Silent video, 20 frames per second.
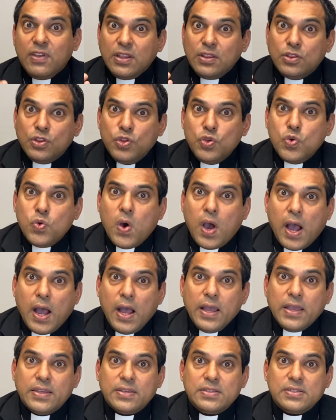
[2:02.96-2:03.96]
with new
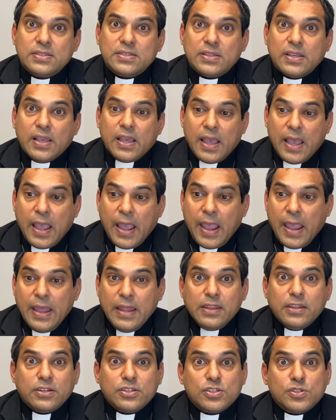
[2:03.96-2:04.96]
eyes
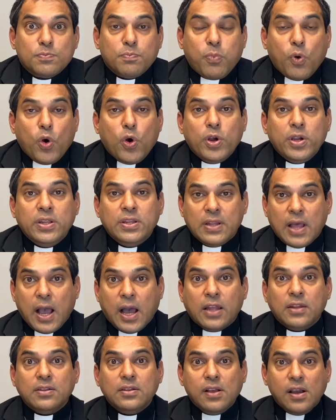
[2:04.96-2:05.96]
and respond in
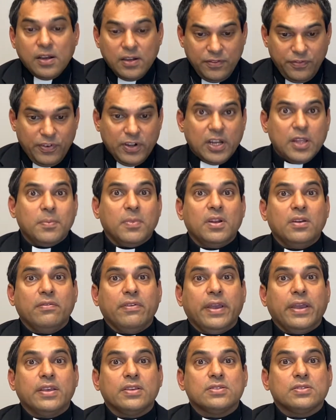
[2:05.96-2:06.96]
uncomfortable
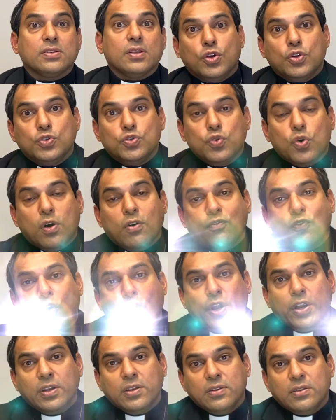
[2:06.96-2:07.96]
ways to
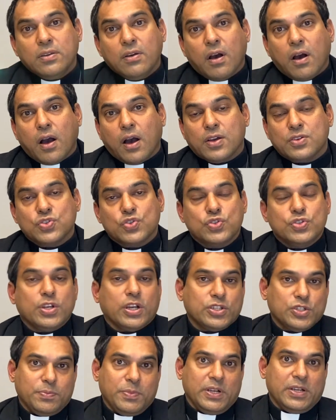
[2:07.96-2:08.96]
avoid the harsh
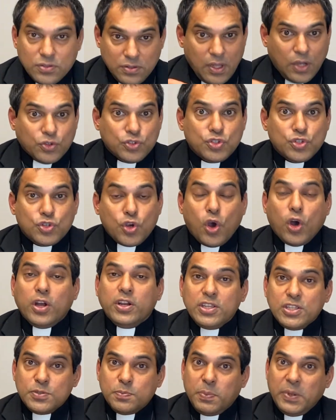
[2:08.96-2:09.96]
judgment. Now, John
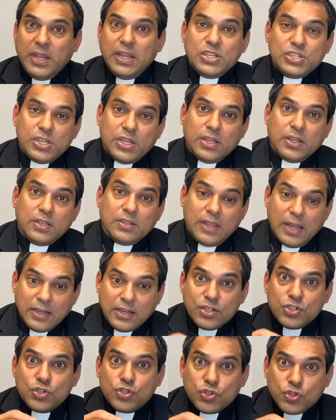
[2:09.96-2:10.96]
is preaching that
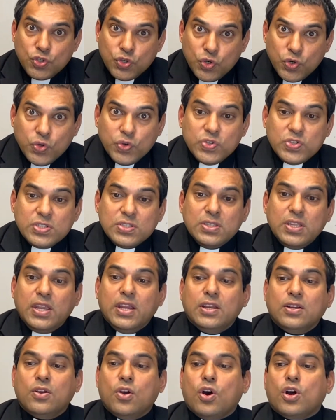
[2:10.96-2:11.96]
the Jews
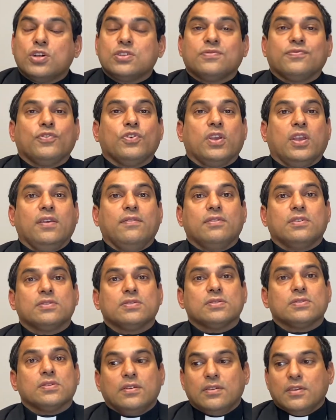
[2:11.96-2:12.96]
need God's
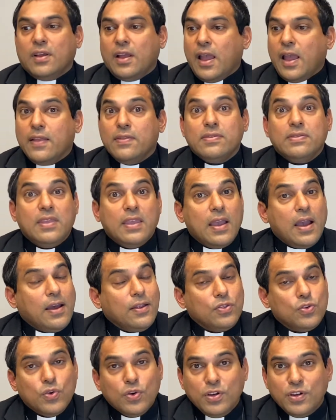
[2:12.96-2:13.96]
forgiveness and they
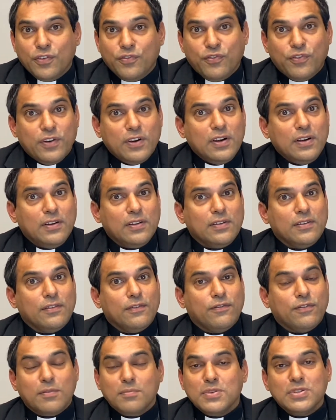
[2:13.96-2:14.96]
are no different
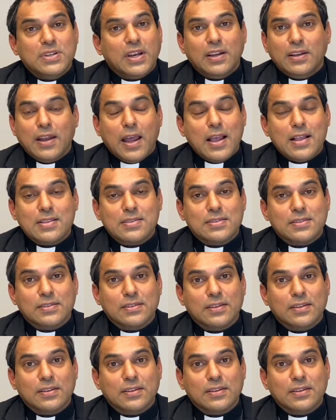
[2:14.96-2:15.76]
from the Gentiles,